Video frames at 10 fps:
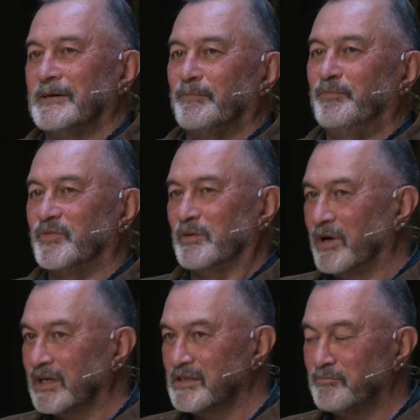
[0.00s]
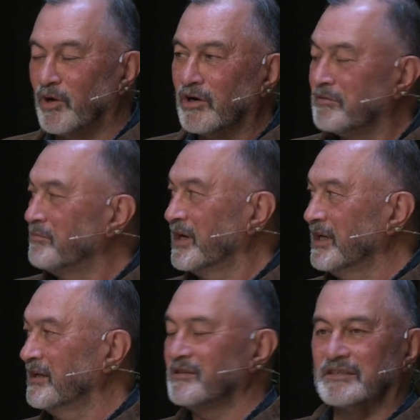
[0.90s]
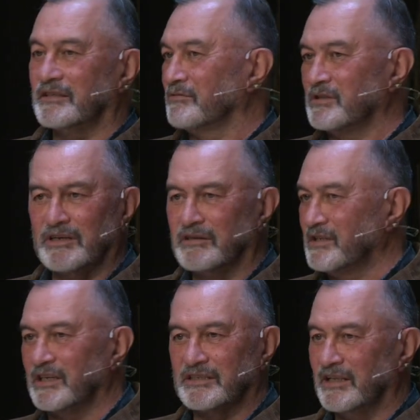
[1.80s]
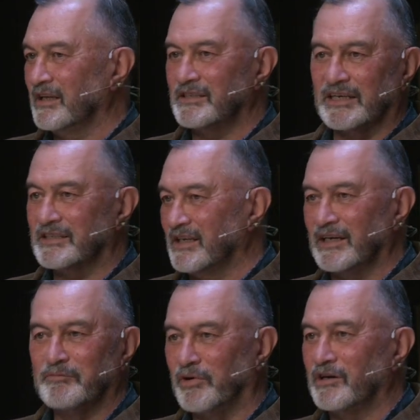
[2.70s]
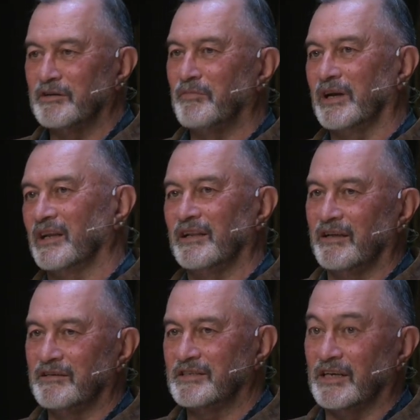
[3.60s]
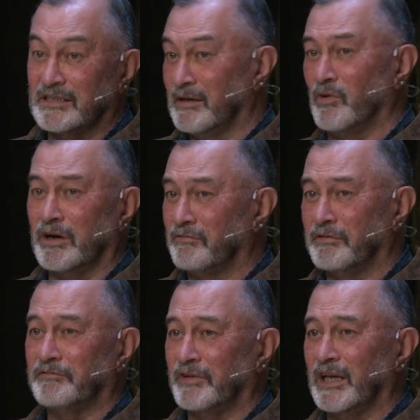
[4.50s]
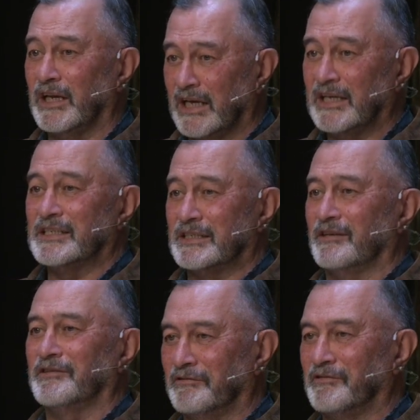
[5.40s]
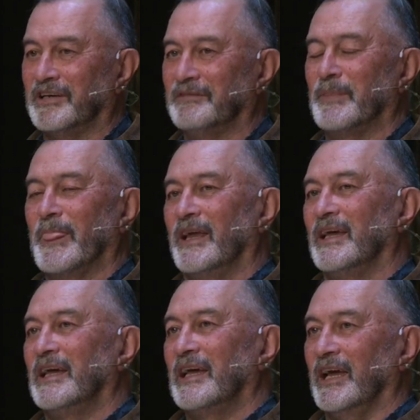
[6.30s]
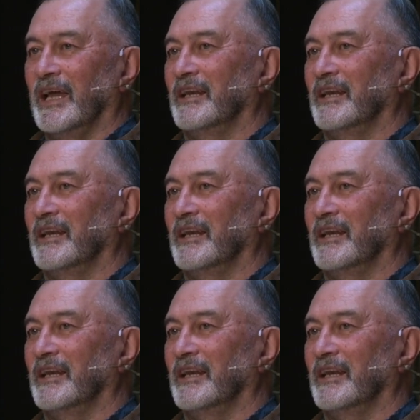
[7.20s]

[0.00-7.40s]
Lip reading: to make some pocket money, because there was no such thing as us getting pocket money in those days. I'm one of 15 kids, so you're right. And,